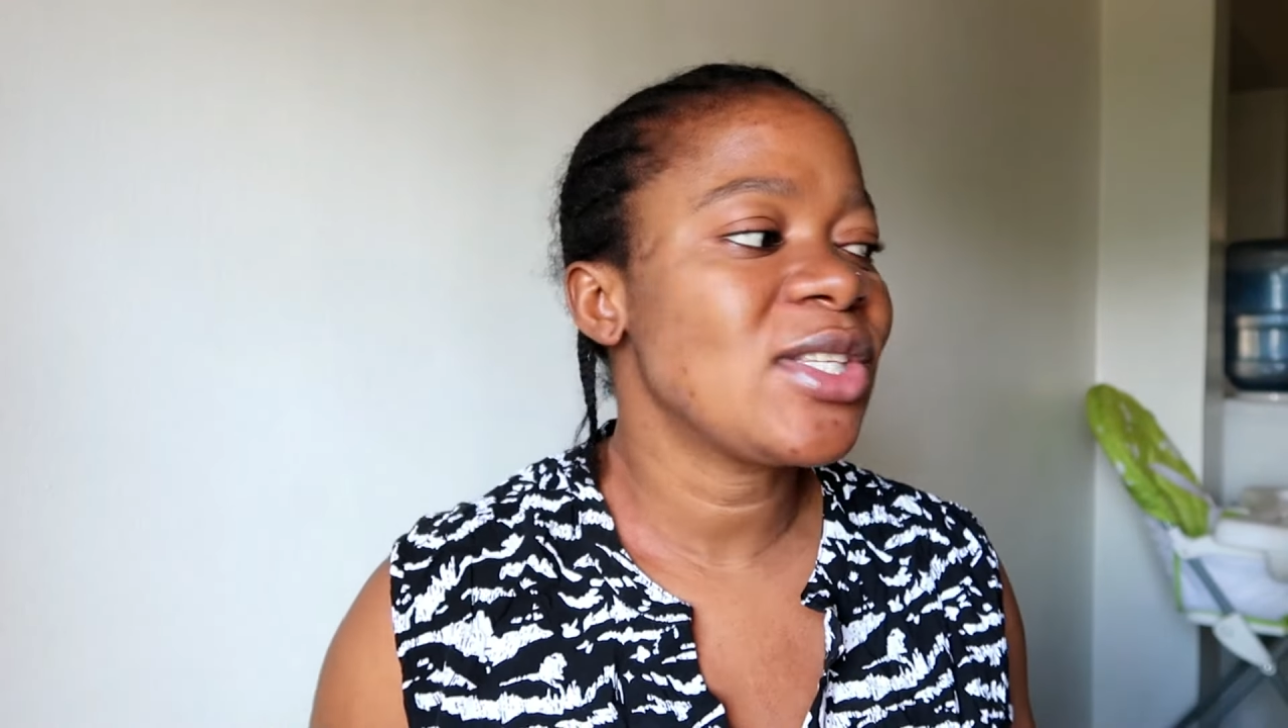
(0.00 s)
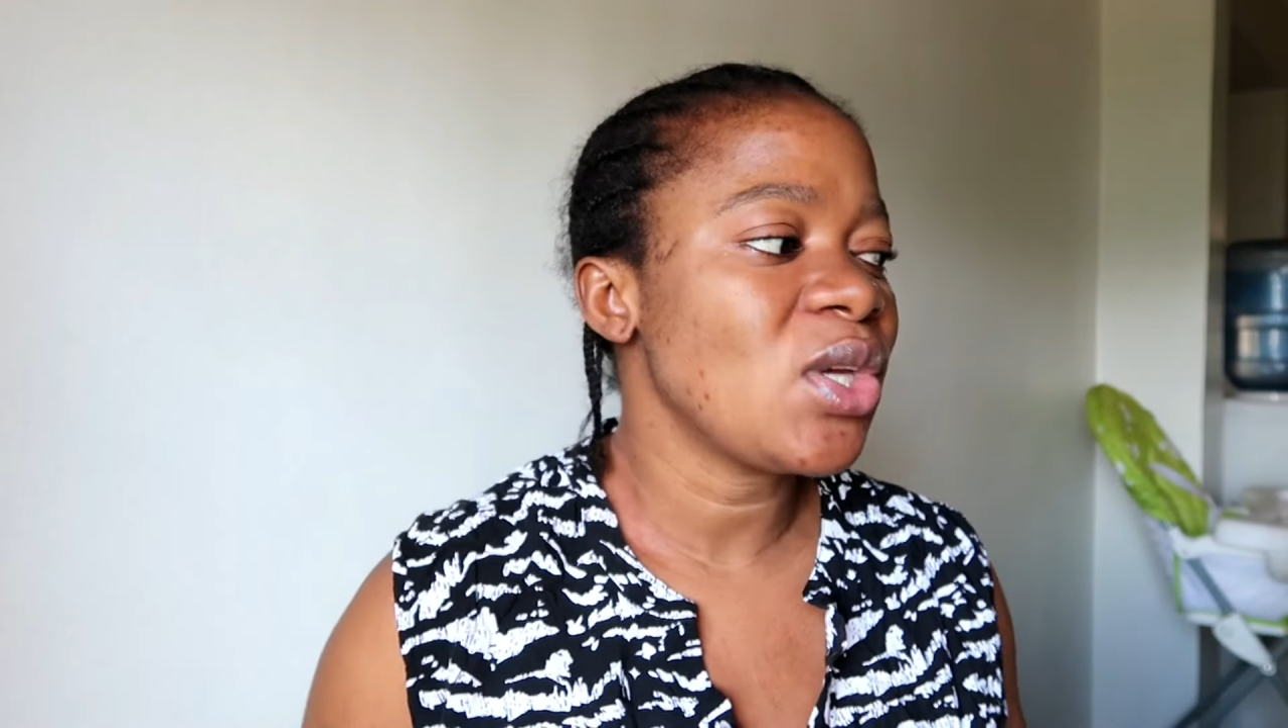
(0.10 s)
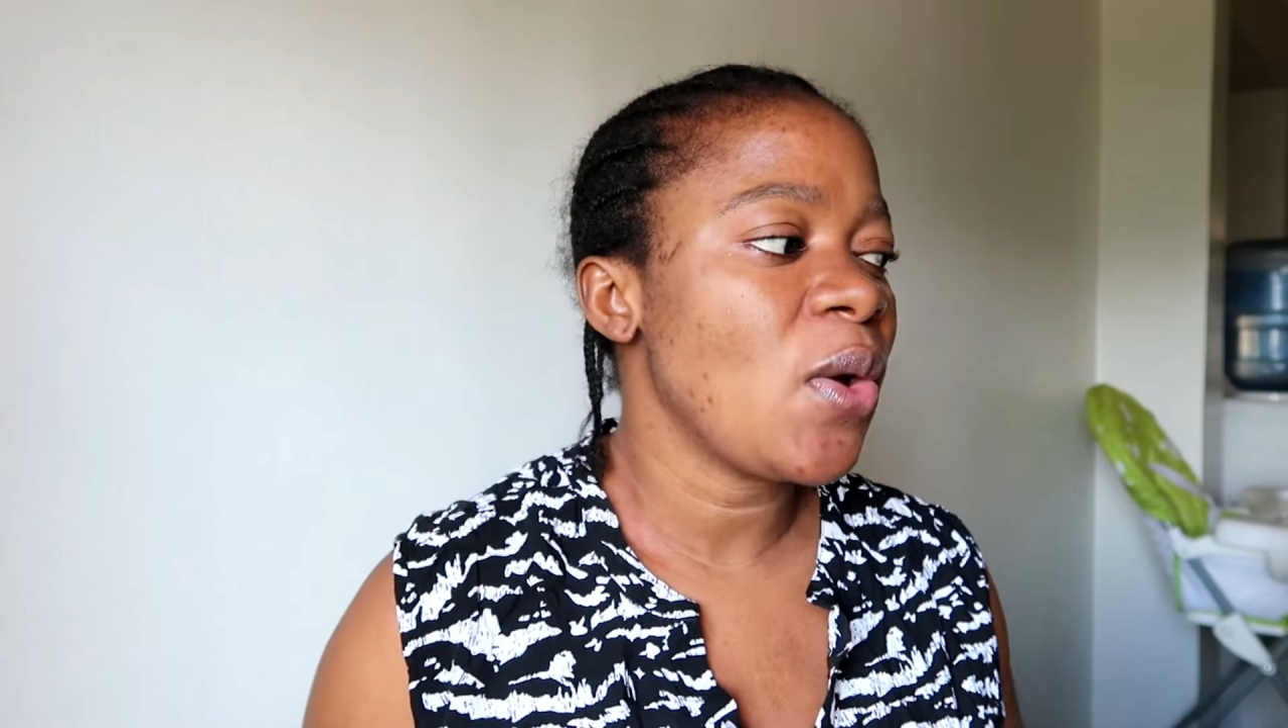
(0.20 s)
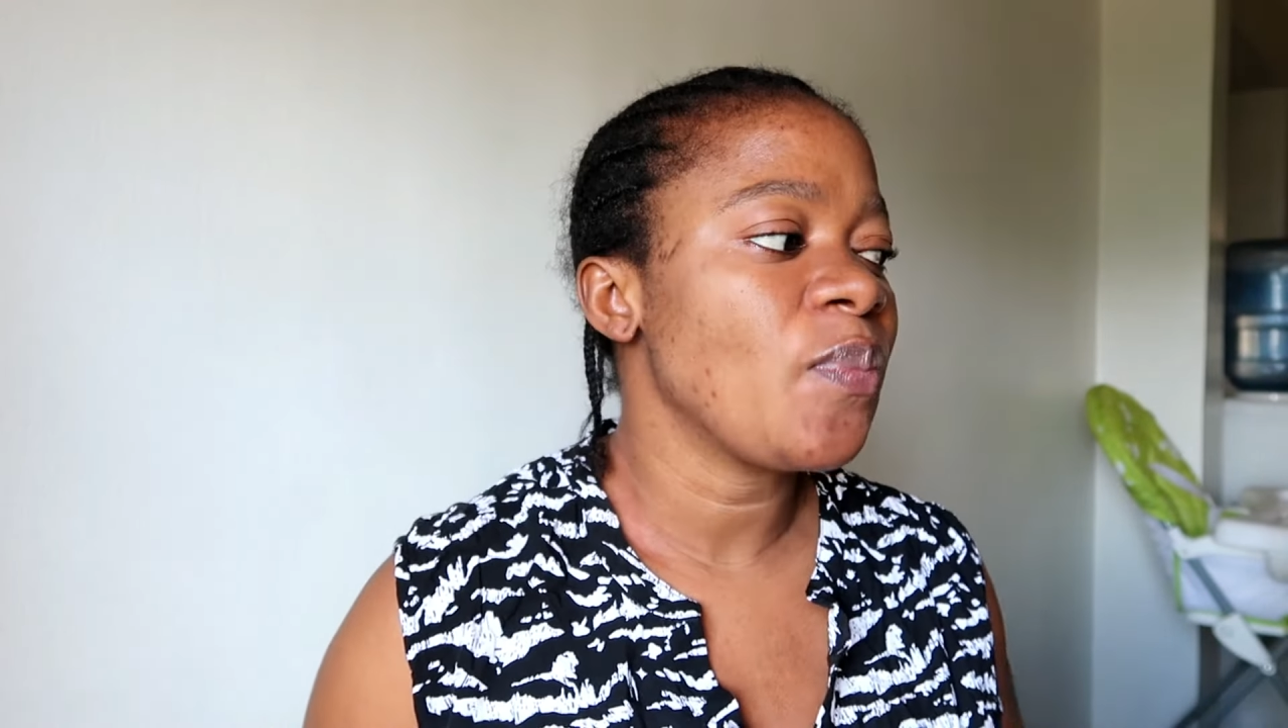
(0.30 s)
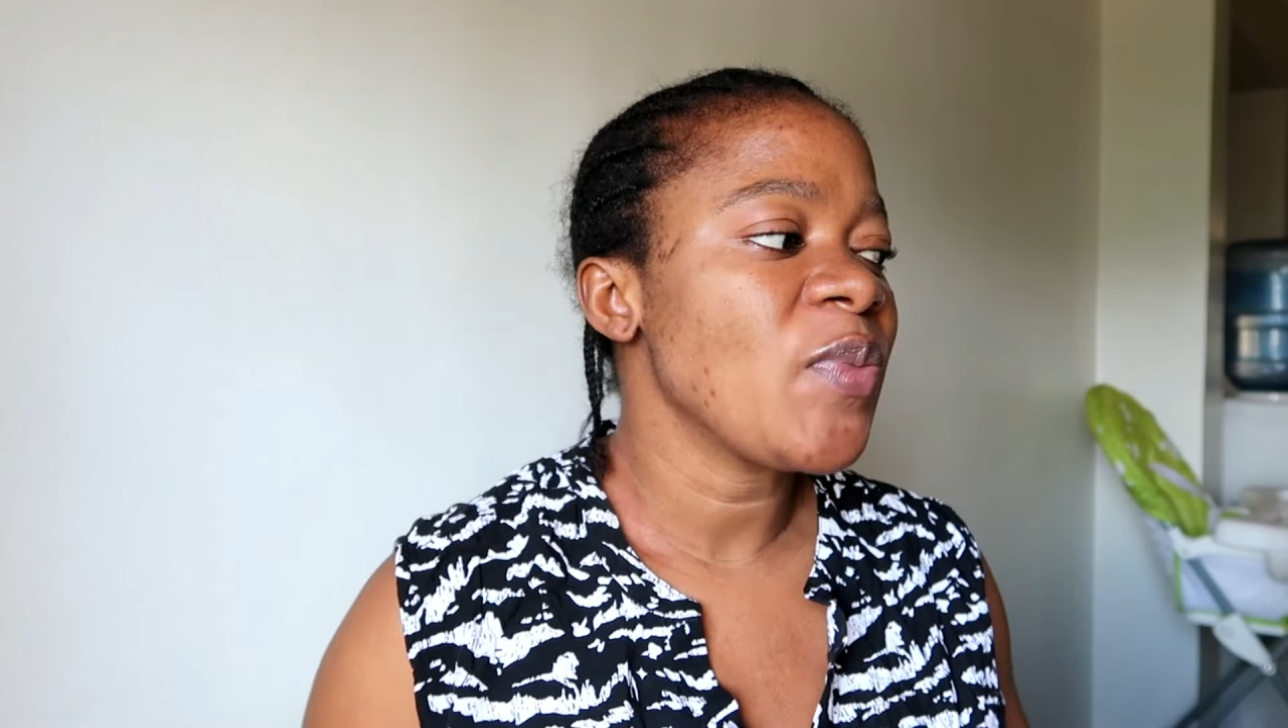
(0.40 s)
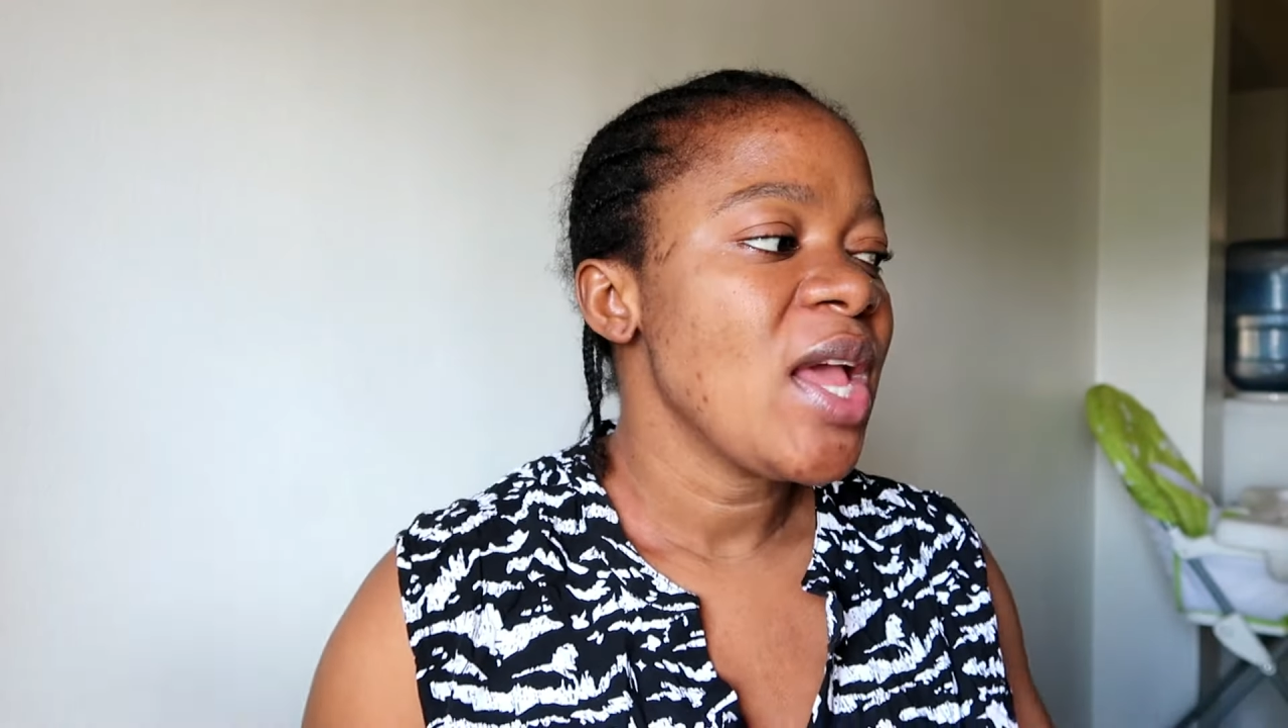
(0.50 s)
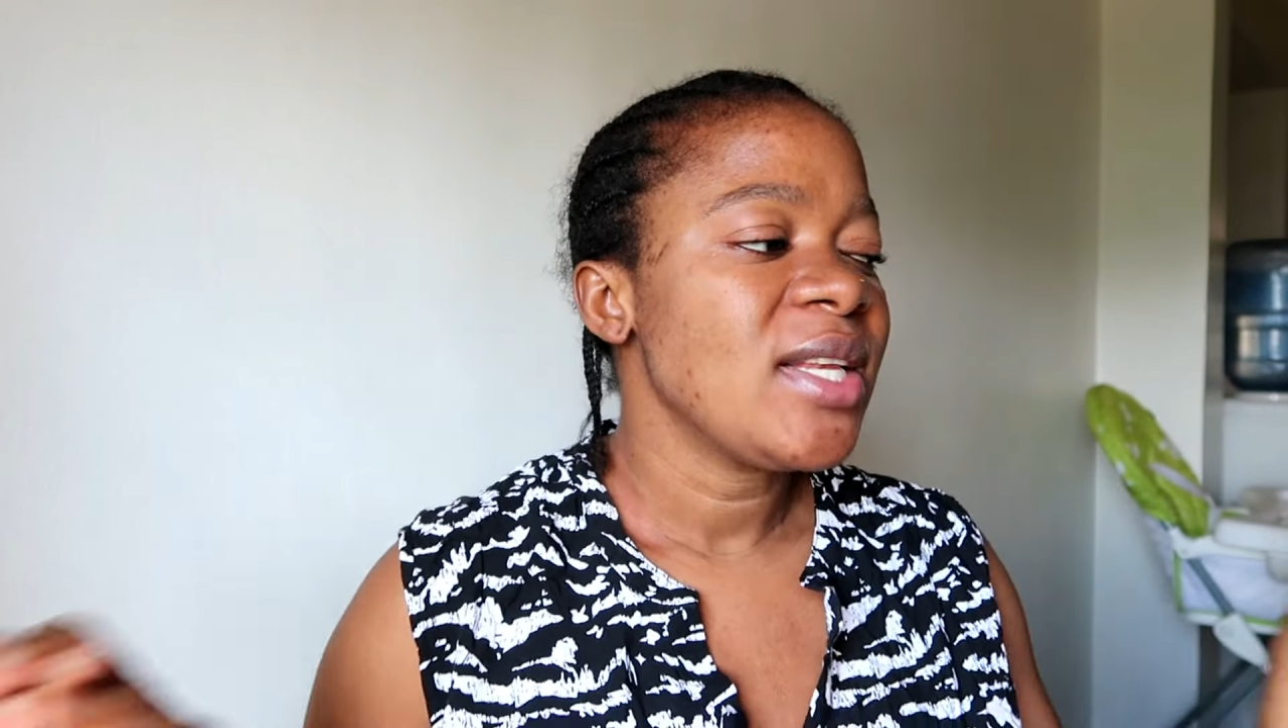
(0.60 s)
so